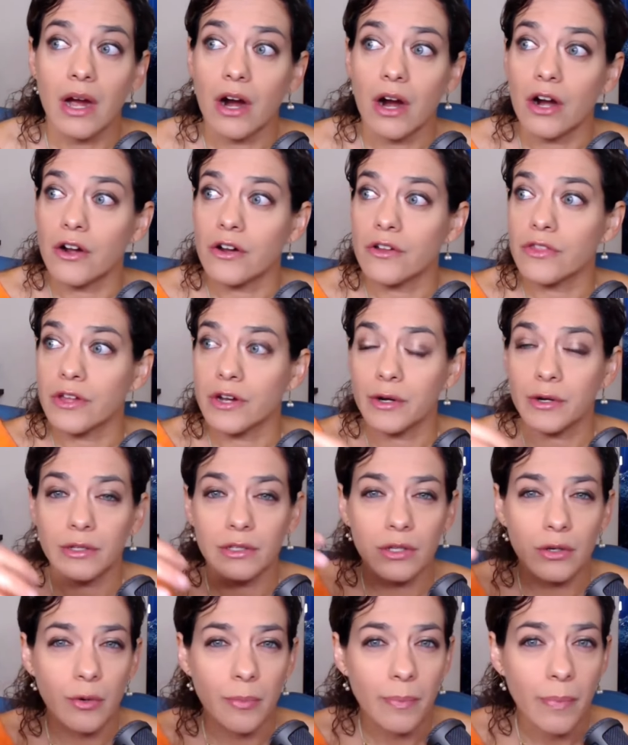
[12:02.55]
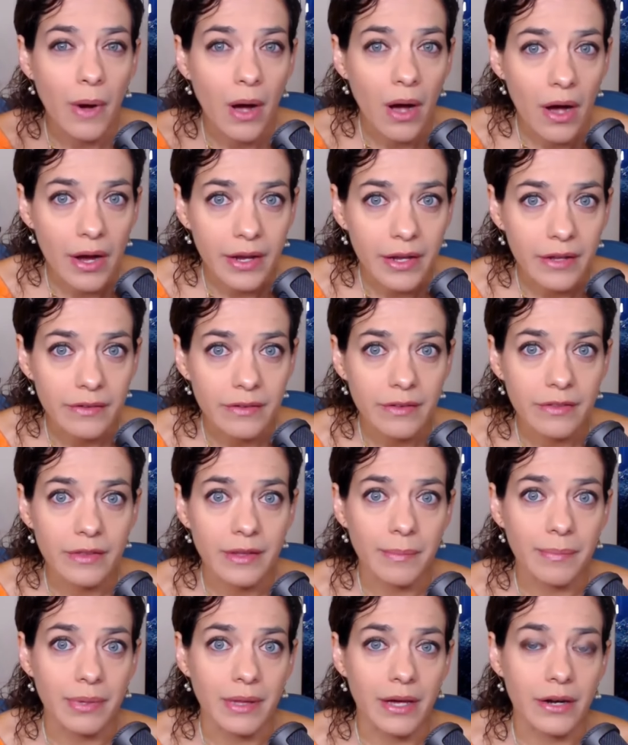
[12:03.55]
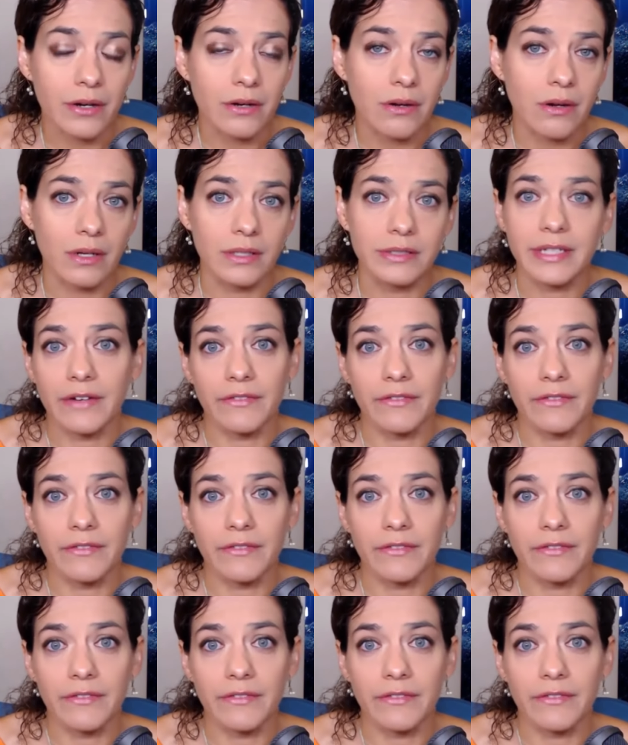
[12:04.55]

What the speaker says: Are there little pockets in the bladder called